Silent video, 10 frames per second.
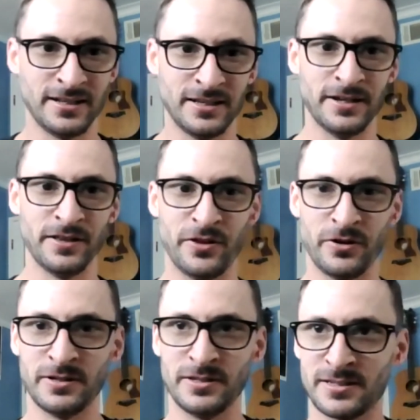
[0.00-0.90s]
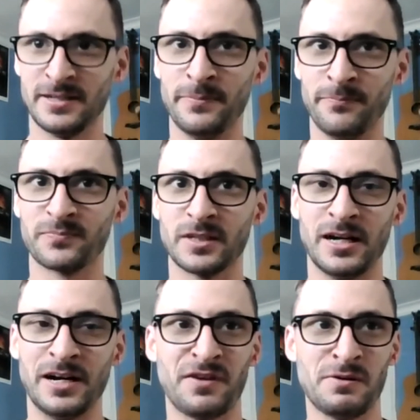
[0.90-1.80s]
there was a
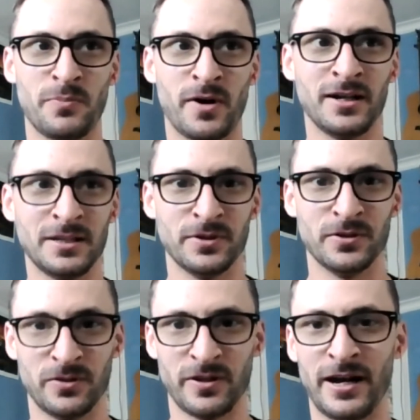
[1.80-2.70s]
female bodybuilder there.